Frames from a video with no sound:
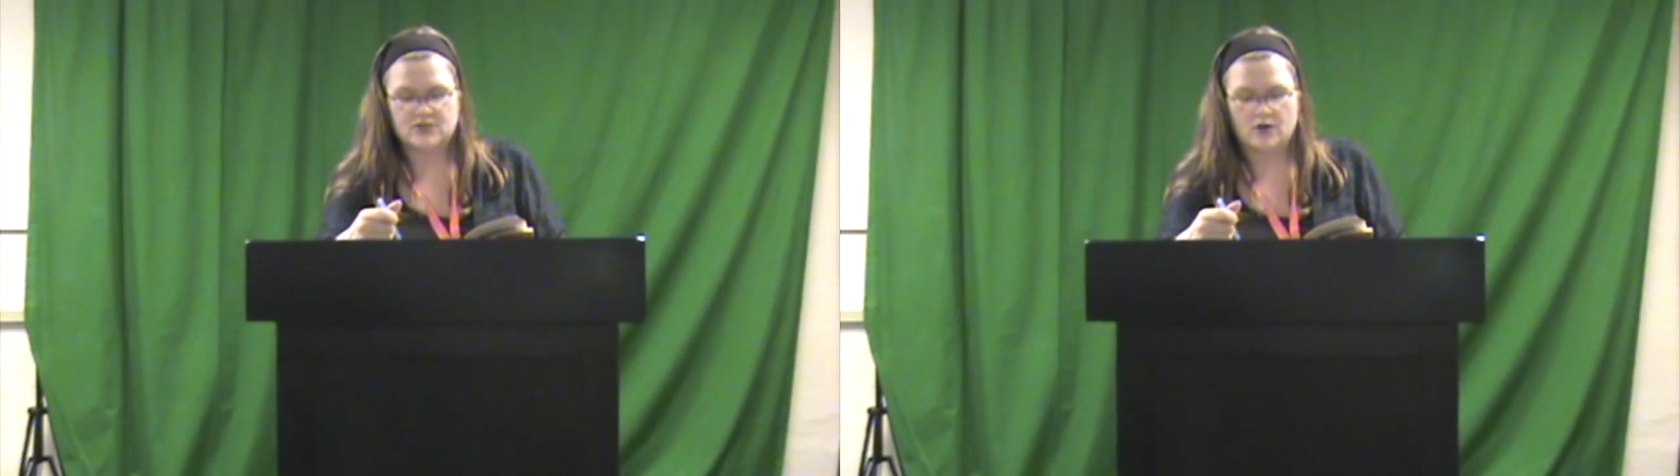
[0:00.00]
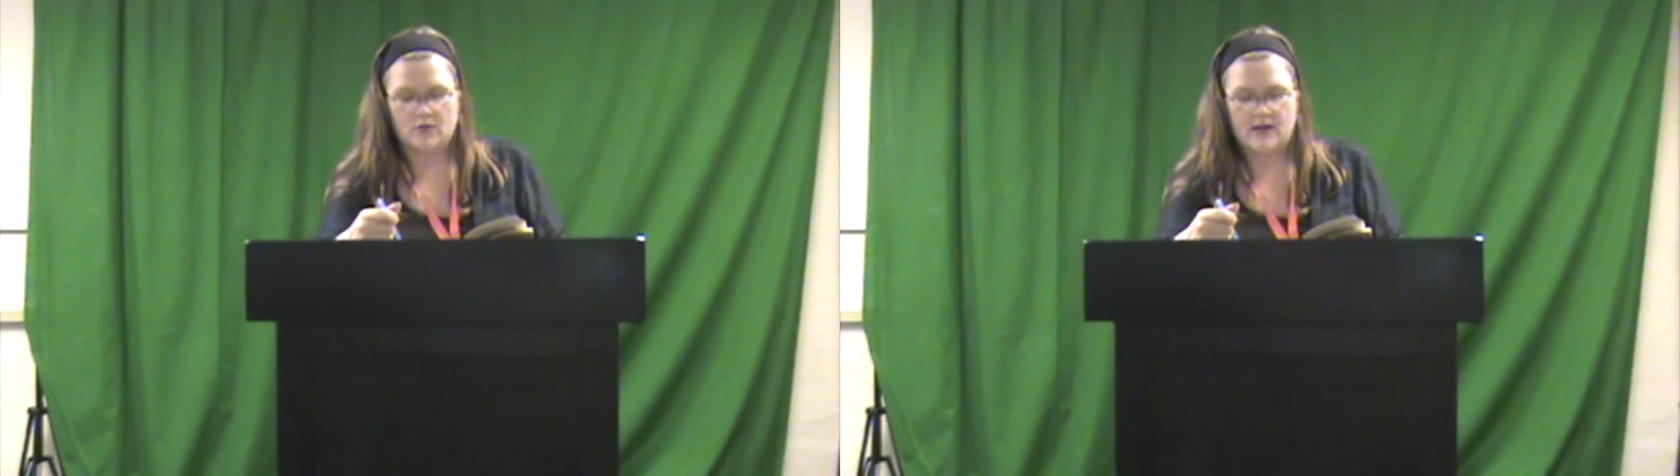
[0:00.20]

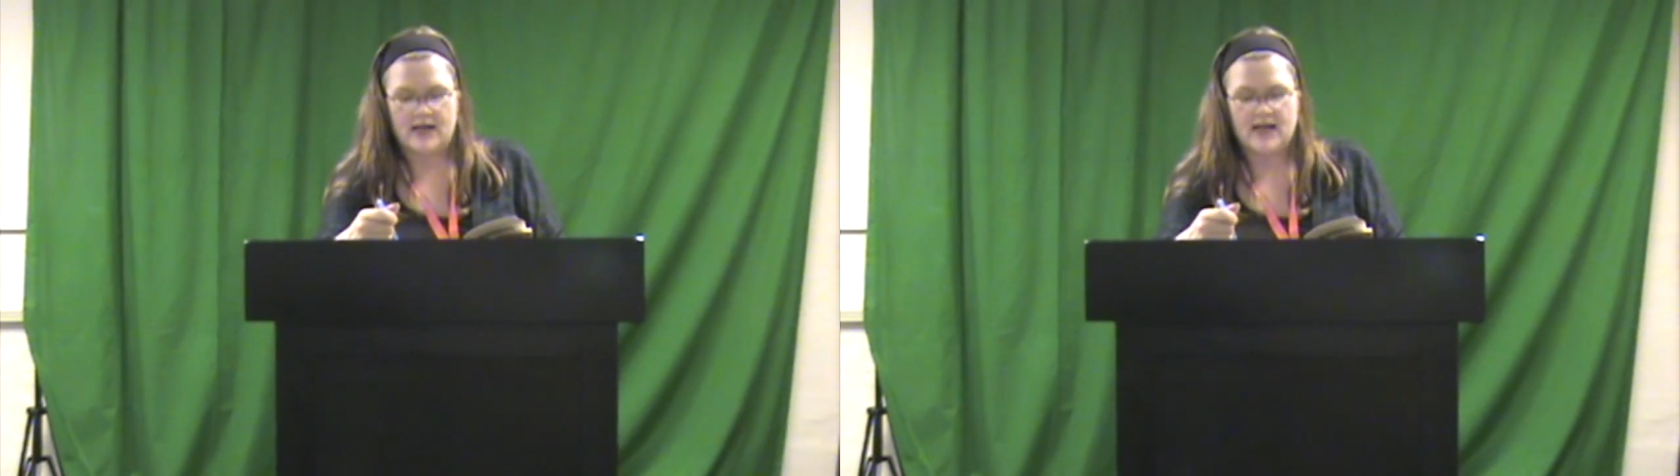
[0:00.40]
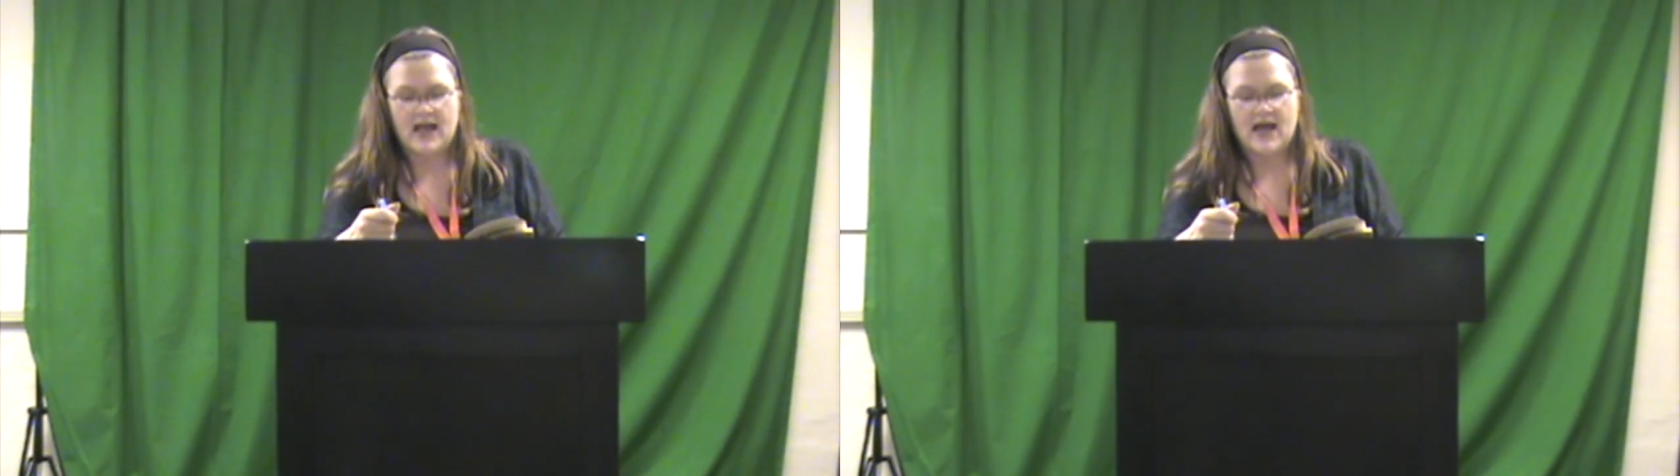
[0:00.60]

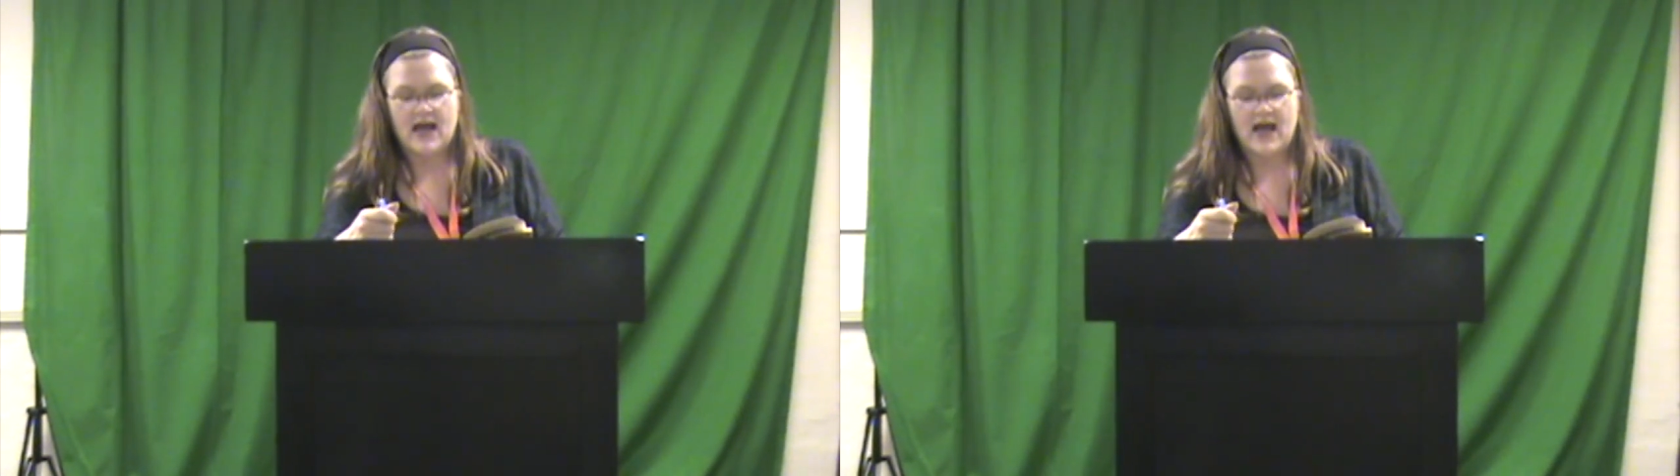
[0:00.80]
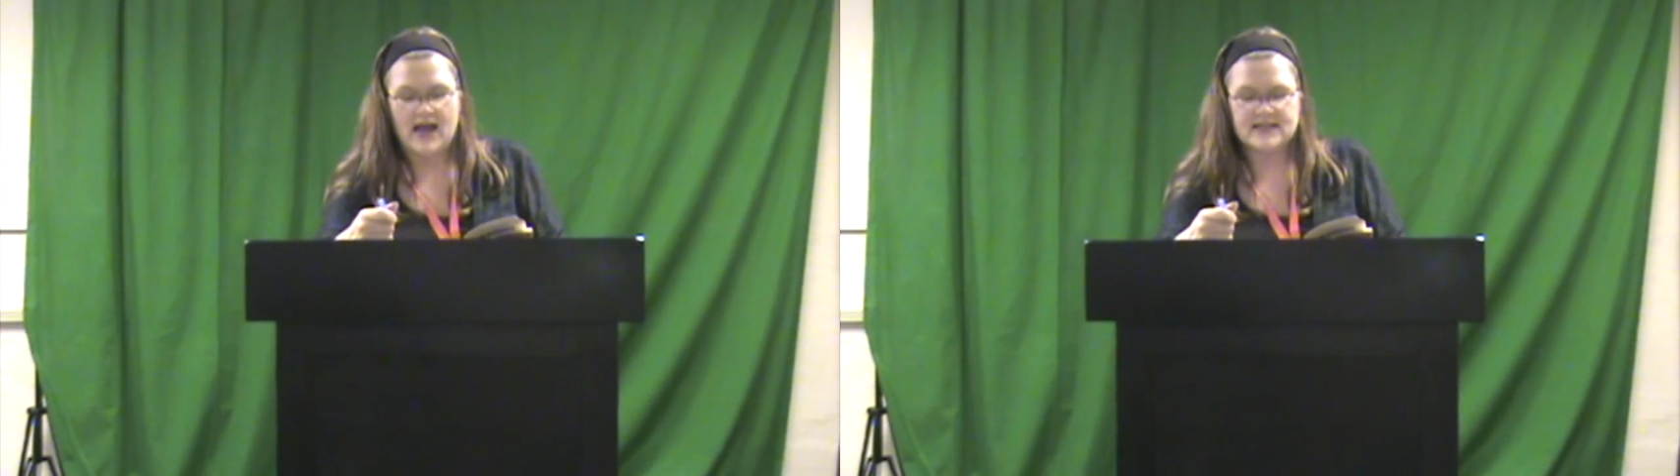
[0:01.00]
doorway.
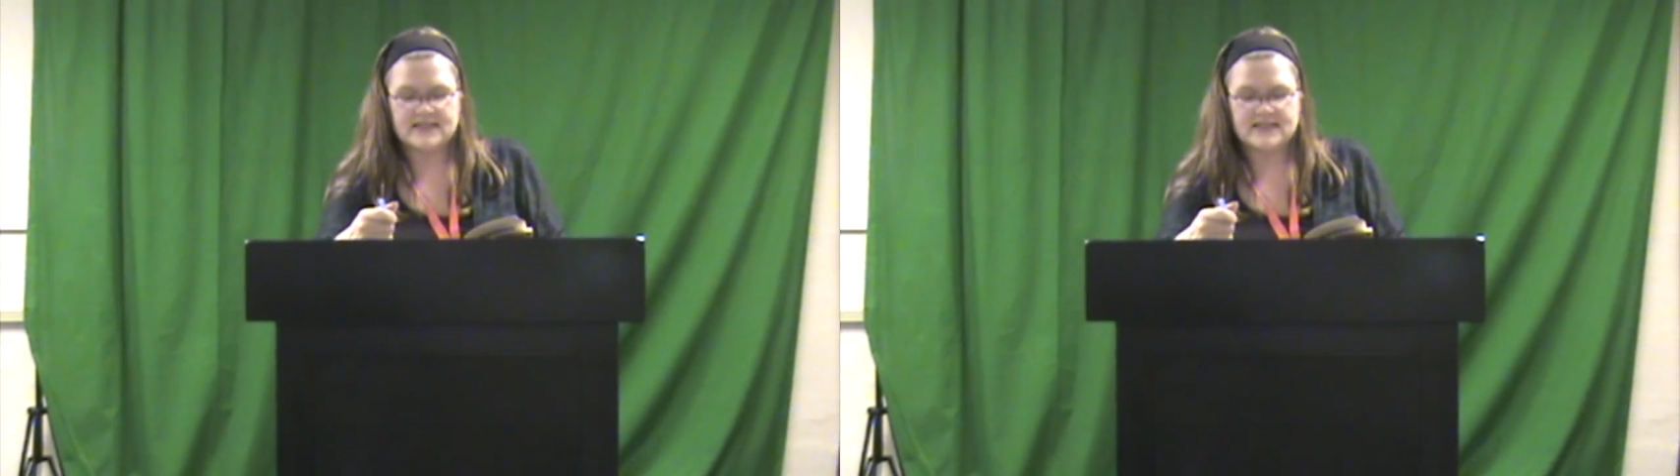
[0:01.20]
I